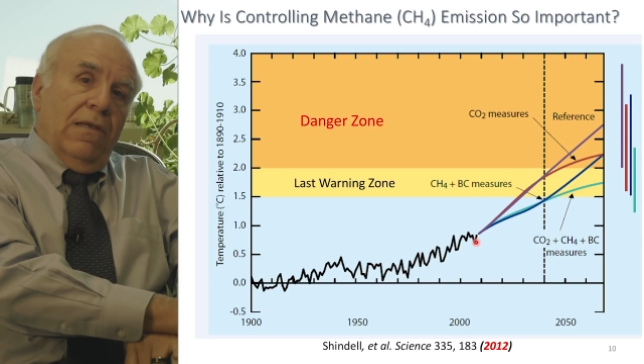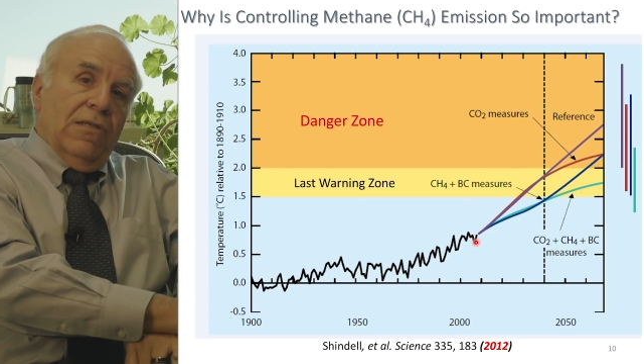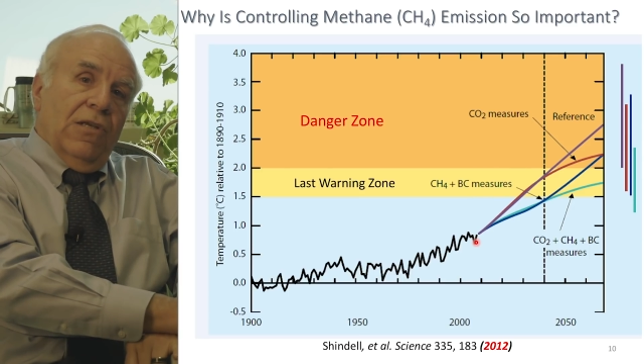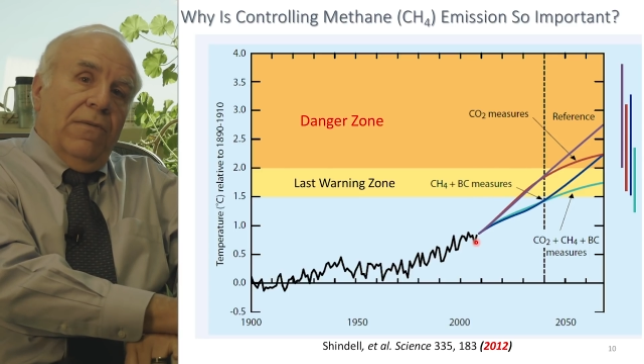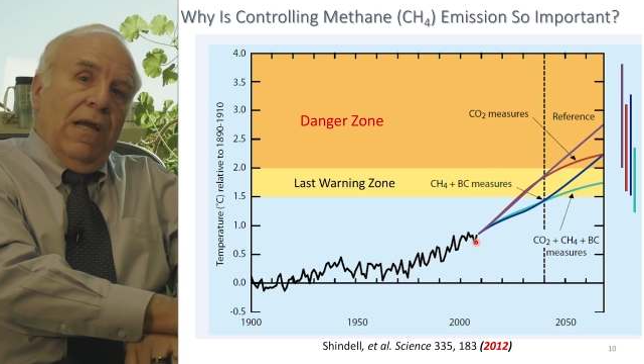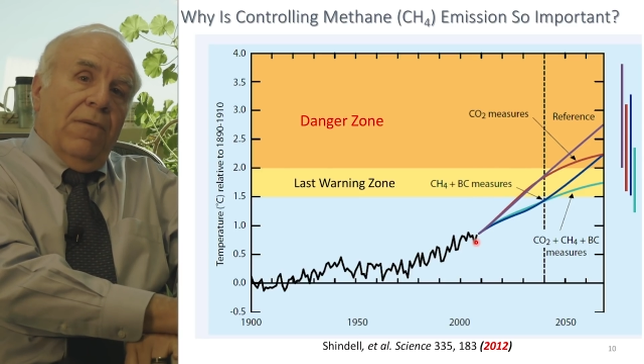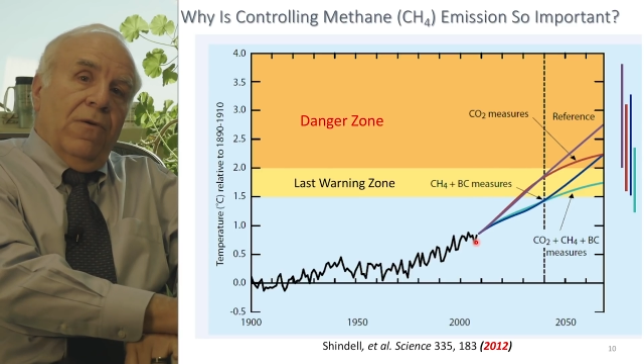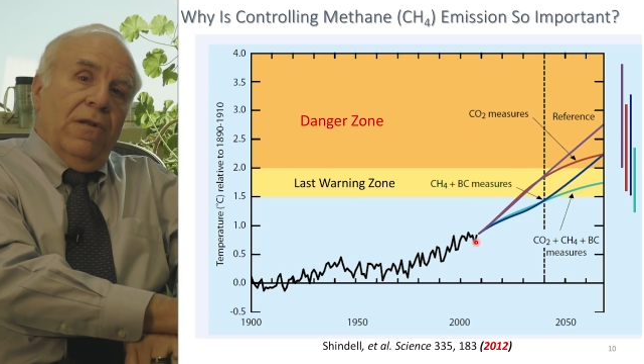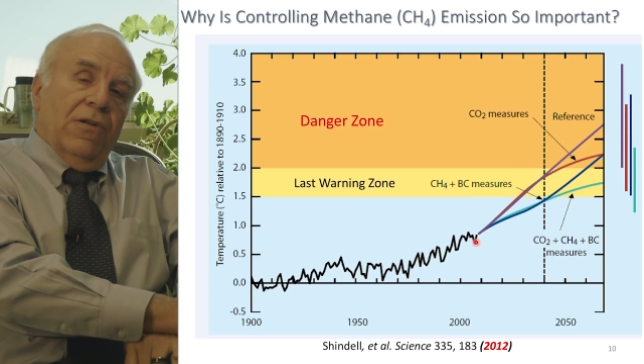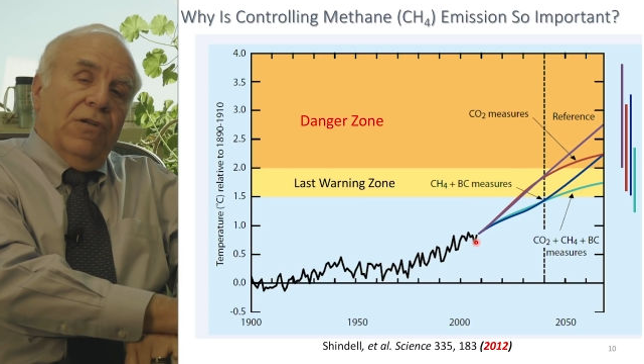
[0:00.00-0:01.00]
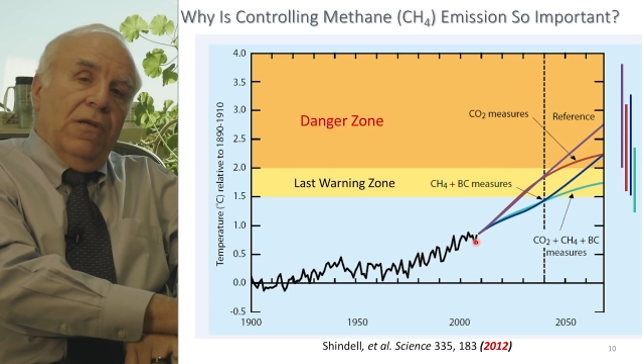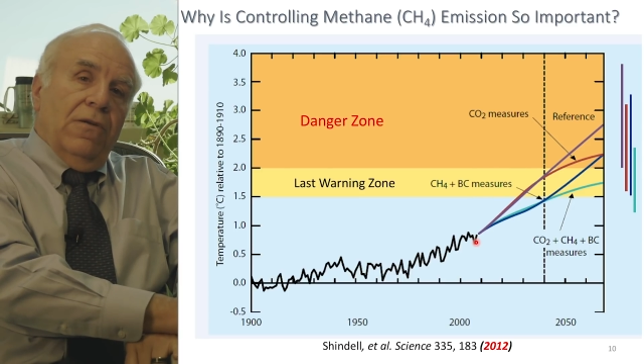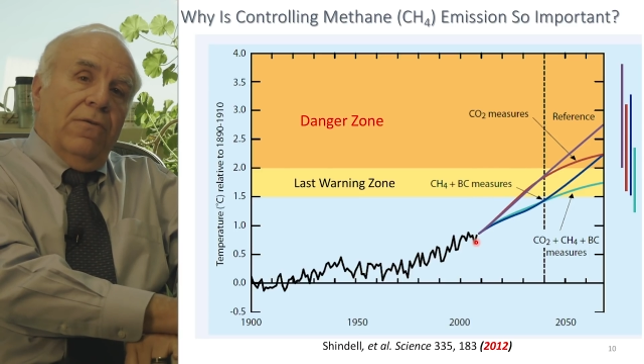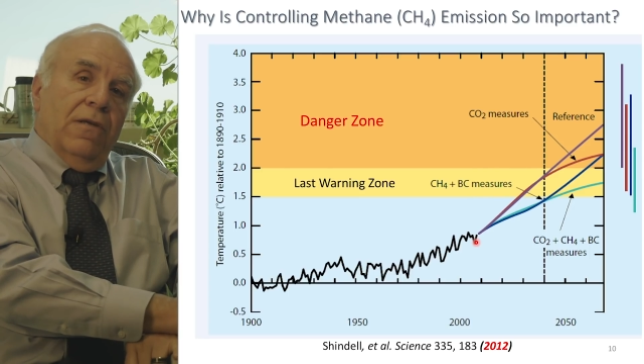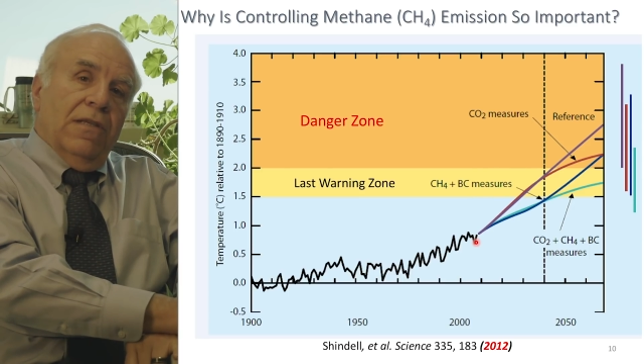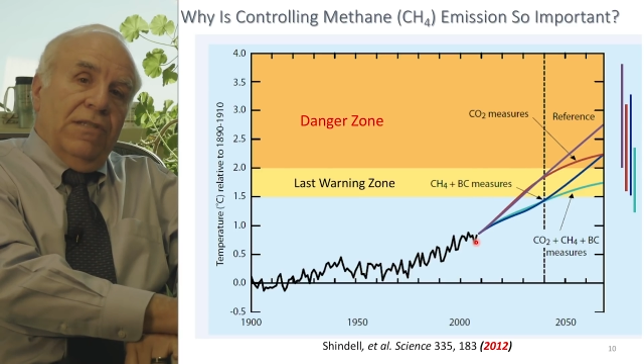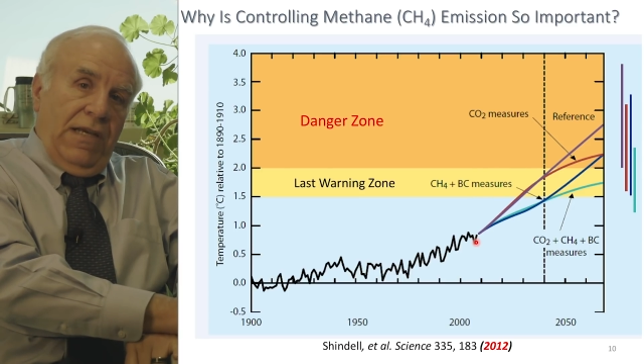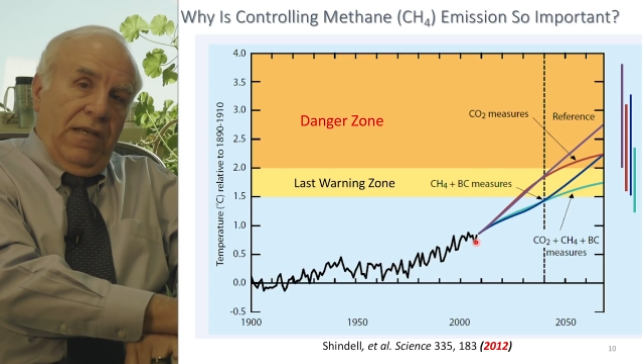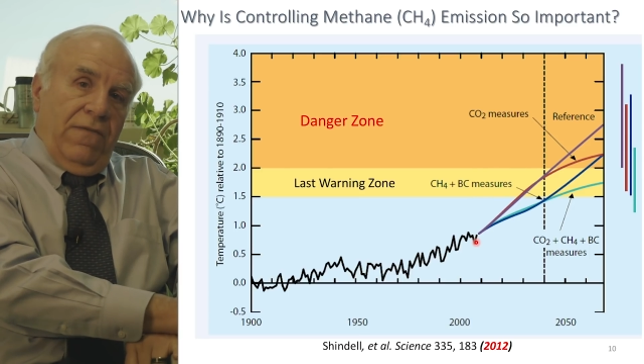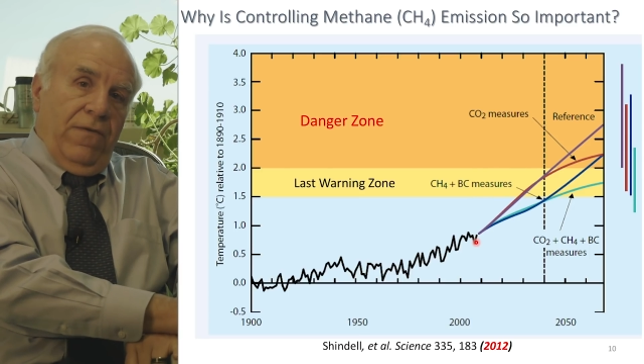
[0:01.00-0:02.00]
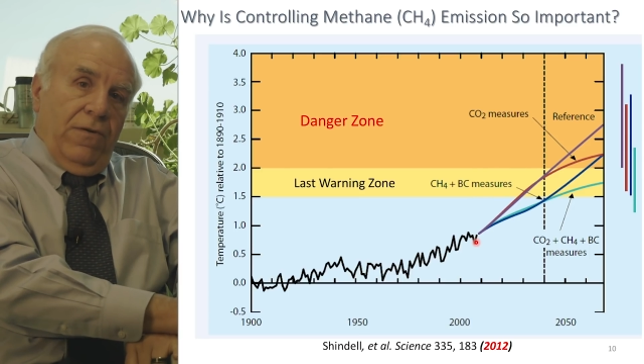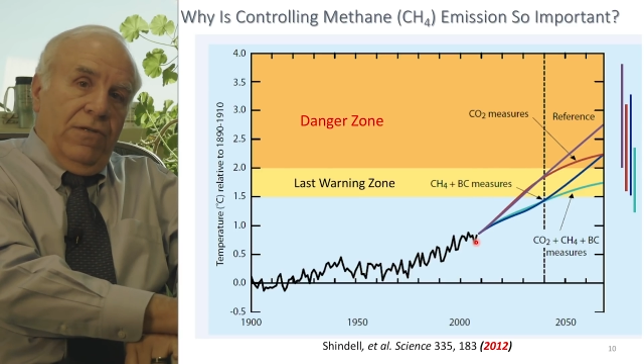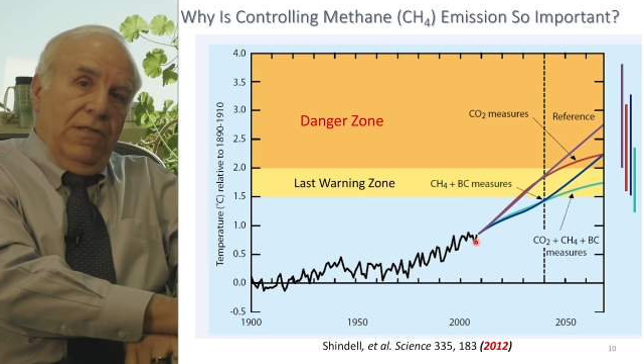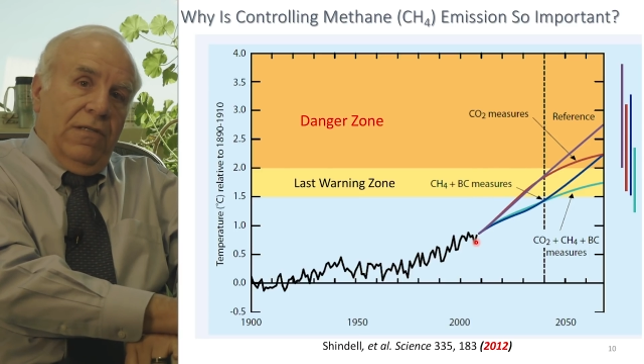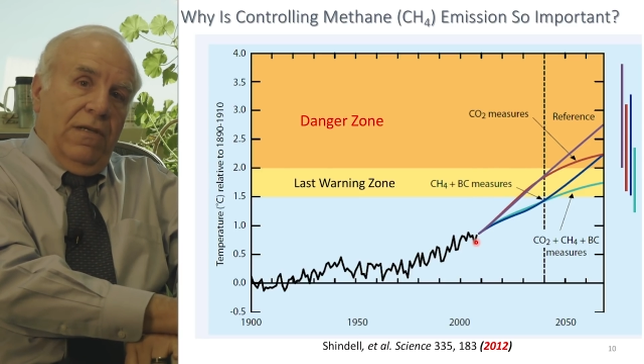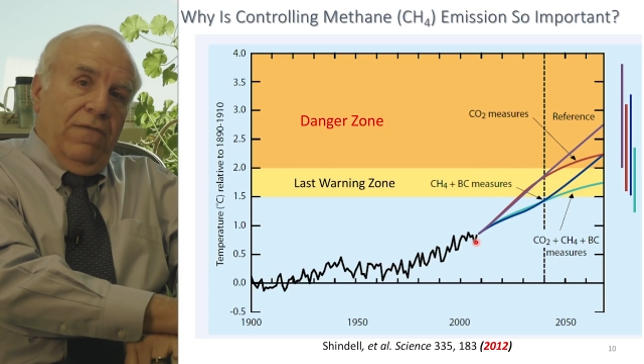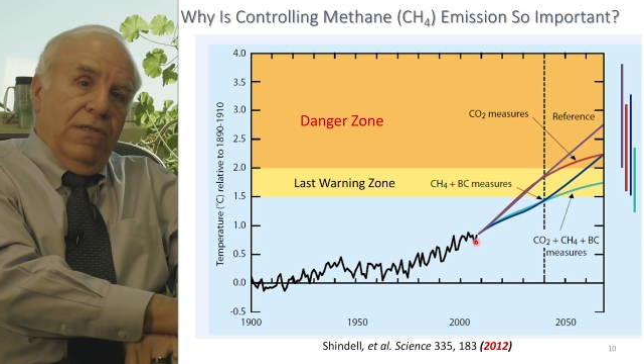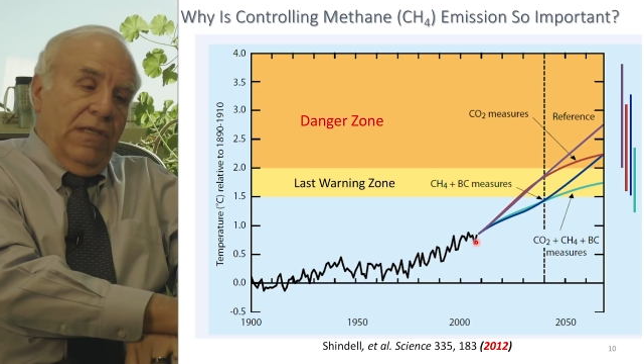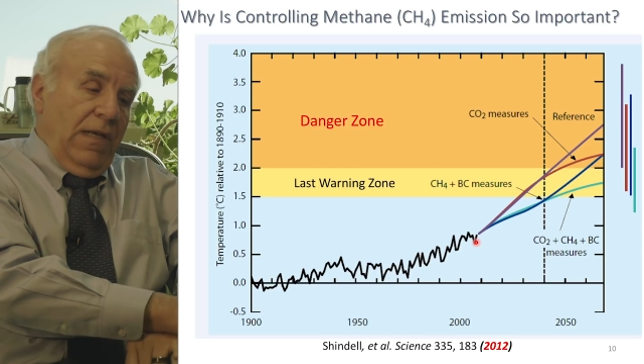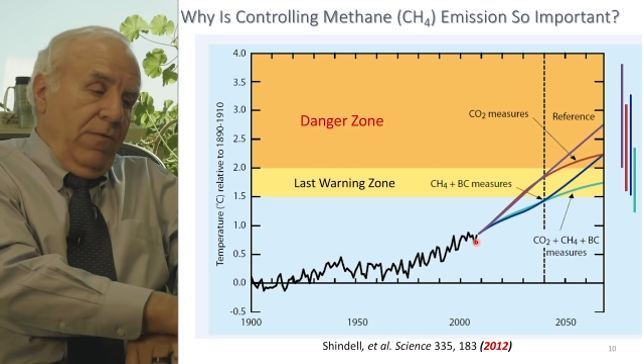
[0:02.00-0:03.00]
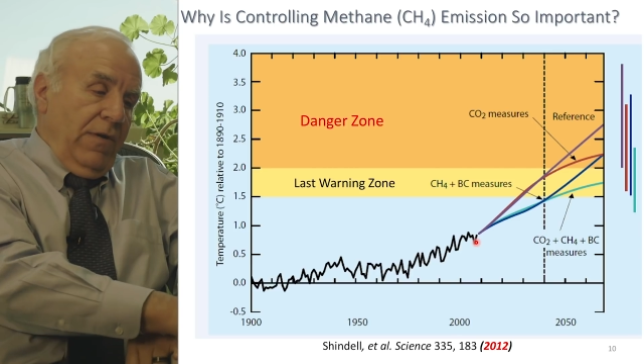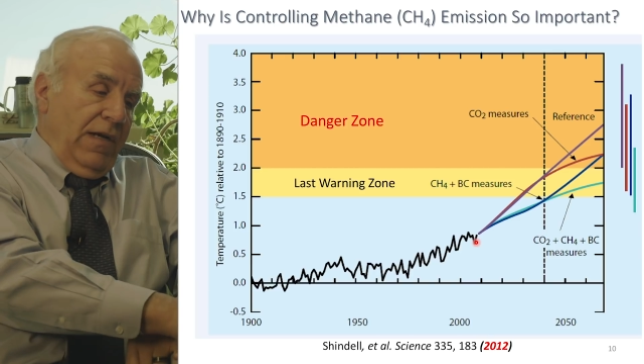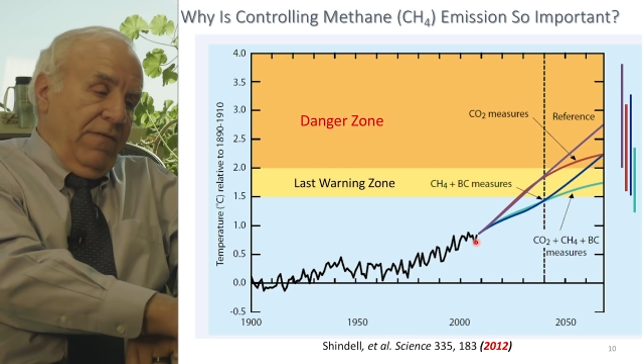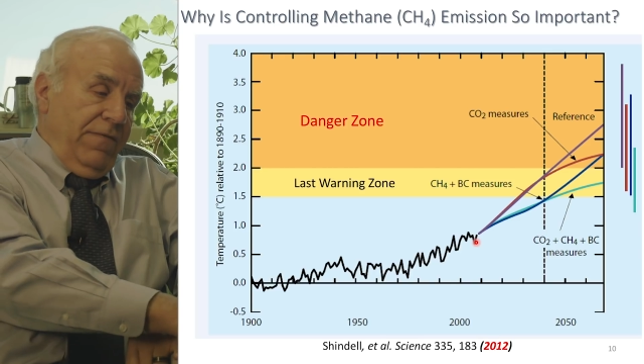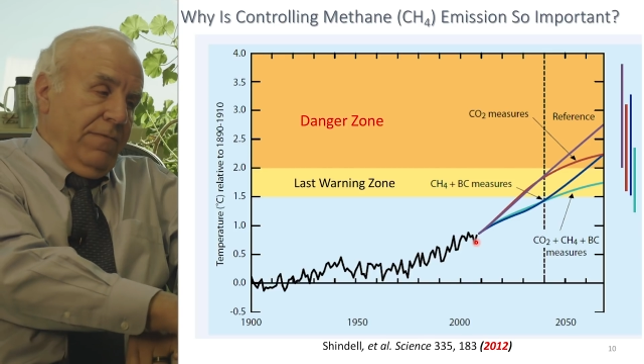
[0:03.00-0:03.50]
So now I'm going to show you a second version of the same graph.